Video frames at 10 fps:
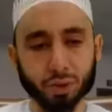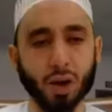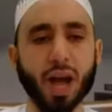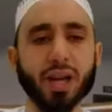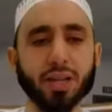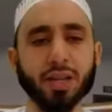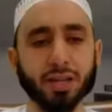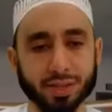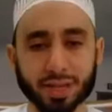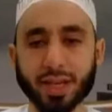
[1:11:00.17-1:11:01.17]
try
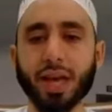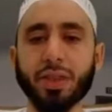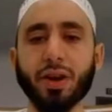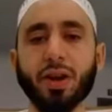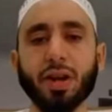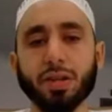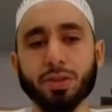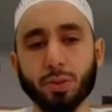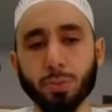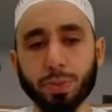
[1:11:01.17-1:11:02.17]
together
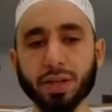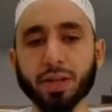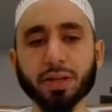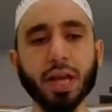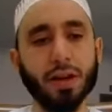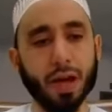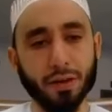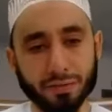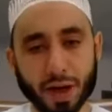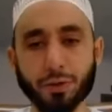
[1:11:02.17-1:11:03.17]
to build a
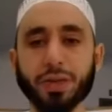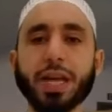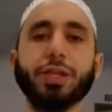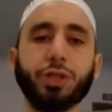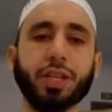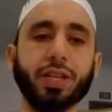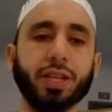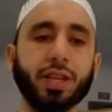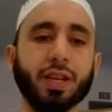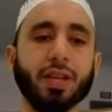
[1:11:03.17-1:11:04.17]
foundation,
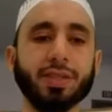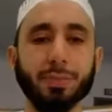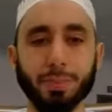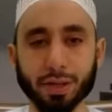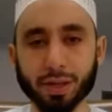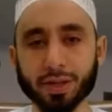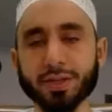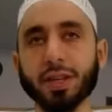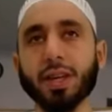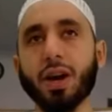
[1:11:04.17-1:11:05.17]
to
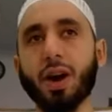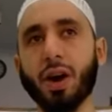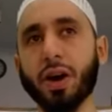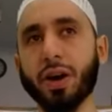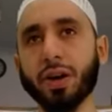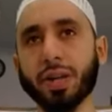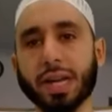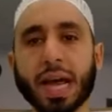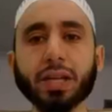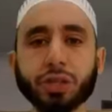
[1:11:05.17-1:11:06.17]
build our
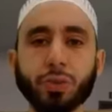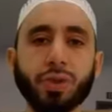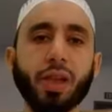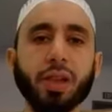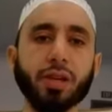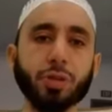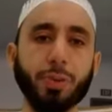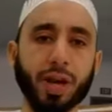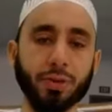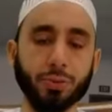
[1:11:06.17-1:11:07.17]
connection with Allah
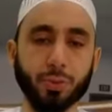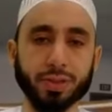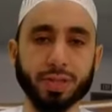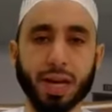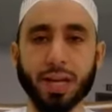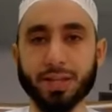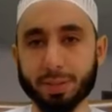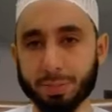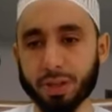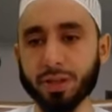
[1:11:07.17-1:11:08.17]
subhanahu wa ta'ala,
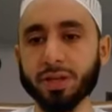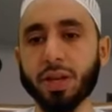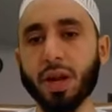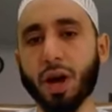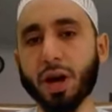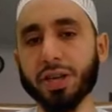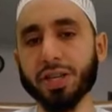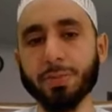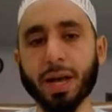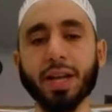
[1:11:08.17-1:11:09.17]
to build our
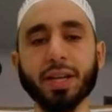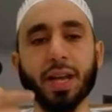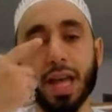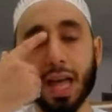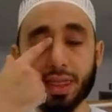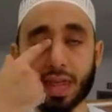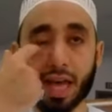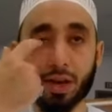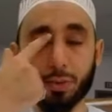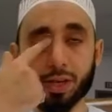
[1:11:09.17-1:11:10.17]
iman. And
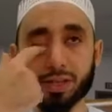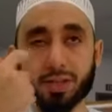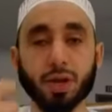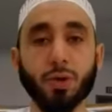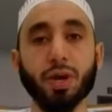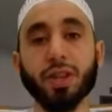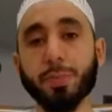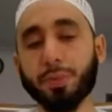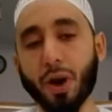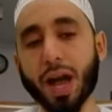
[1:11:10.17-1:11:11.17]
that was one of the
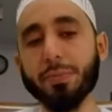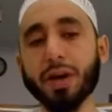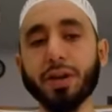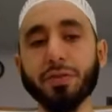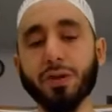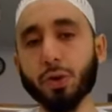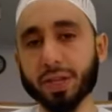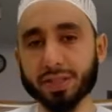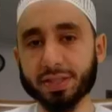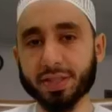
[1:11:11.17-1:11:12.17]
primary
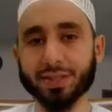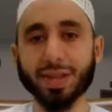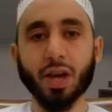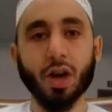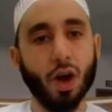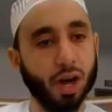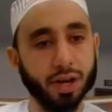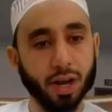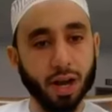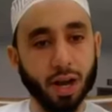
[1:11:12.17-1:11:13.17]
focuses
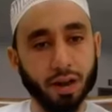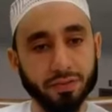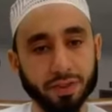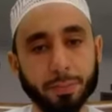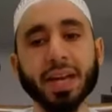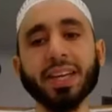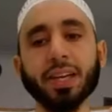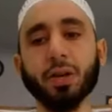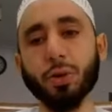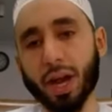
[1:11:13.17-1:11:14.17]
on of the
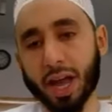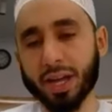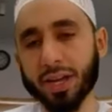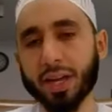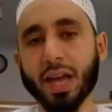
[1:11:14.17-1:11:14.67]
Meccan Quran,